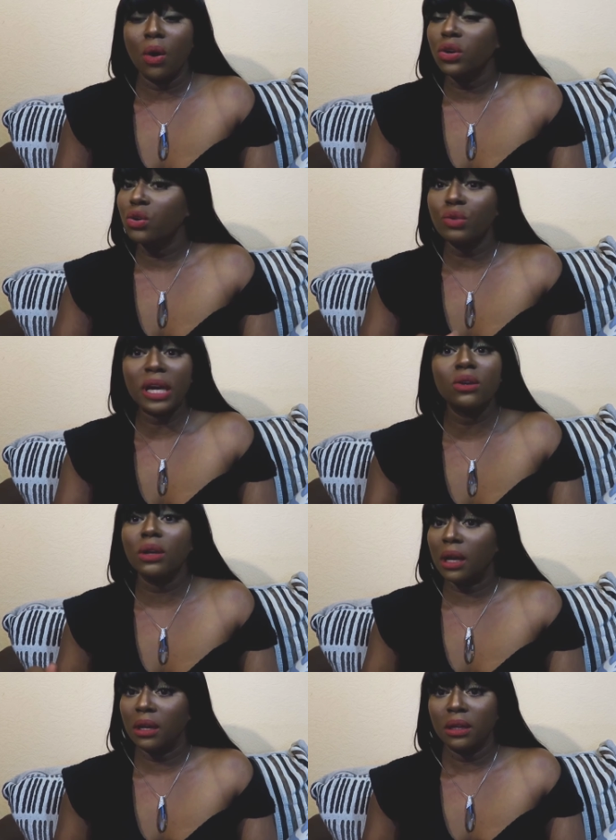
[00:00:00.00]
on a
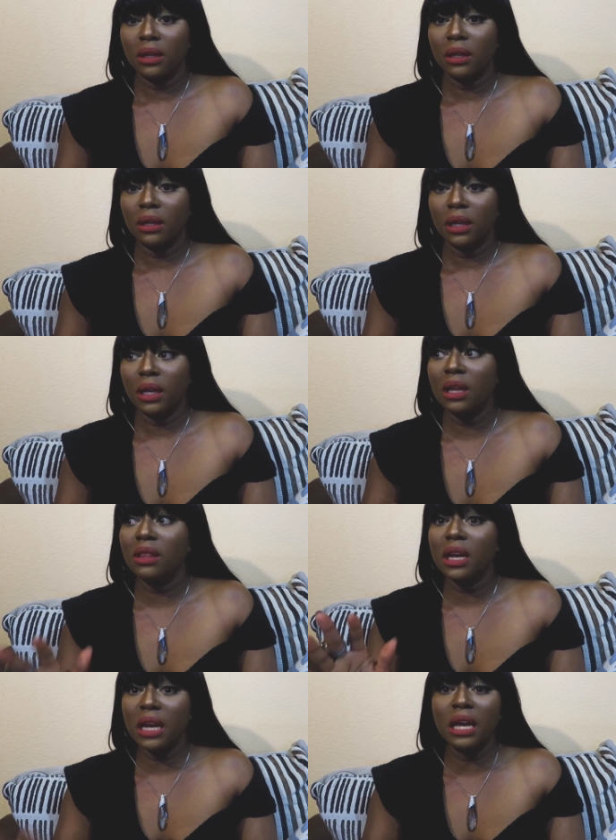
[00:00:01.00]
regular
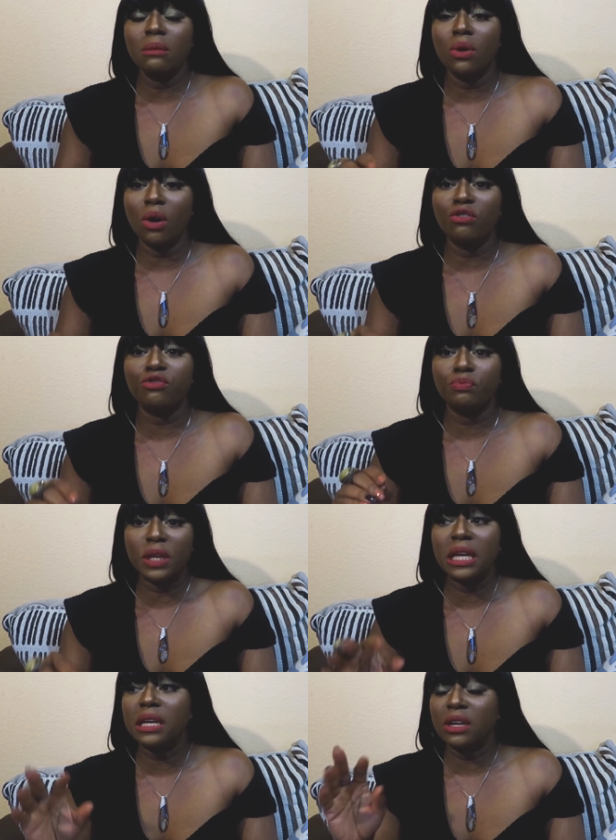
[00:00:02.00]
in the name of
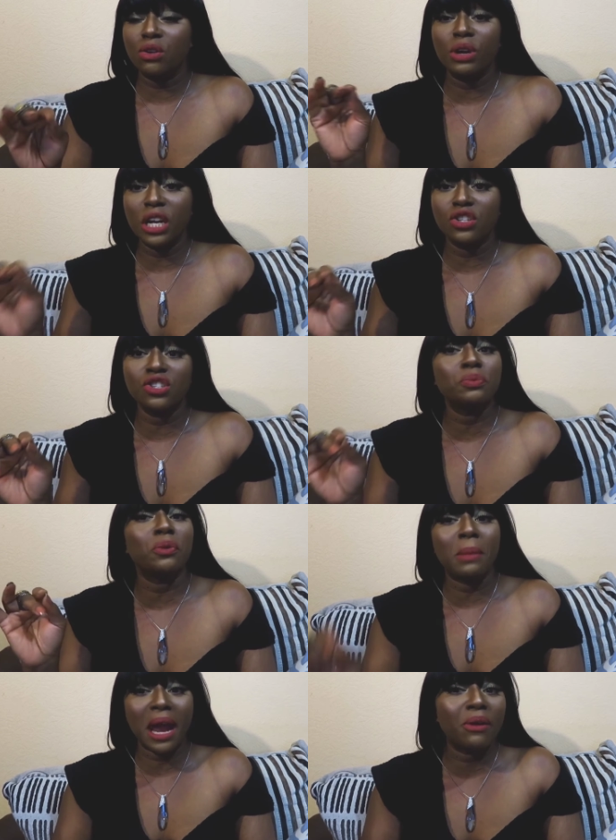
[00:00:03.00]
being in a
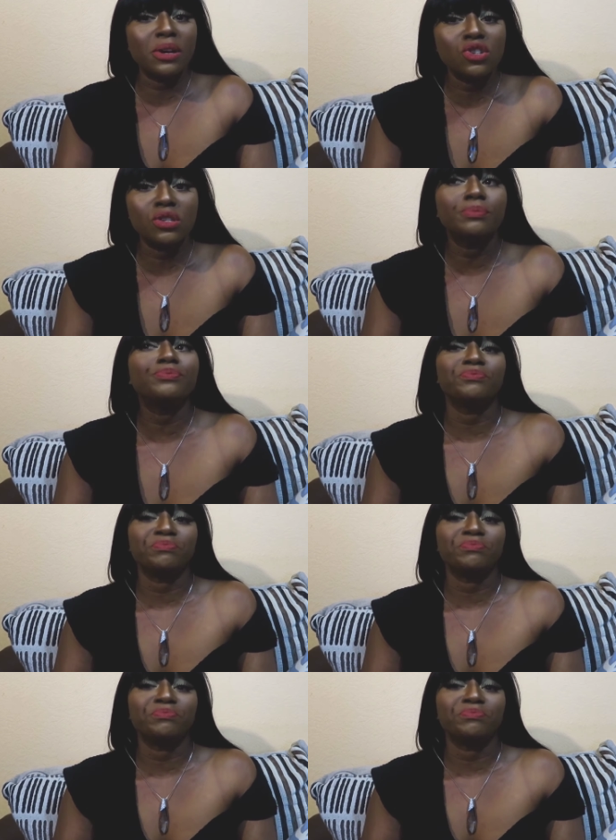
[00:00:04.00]
relationship or marriage,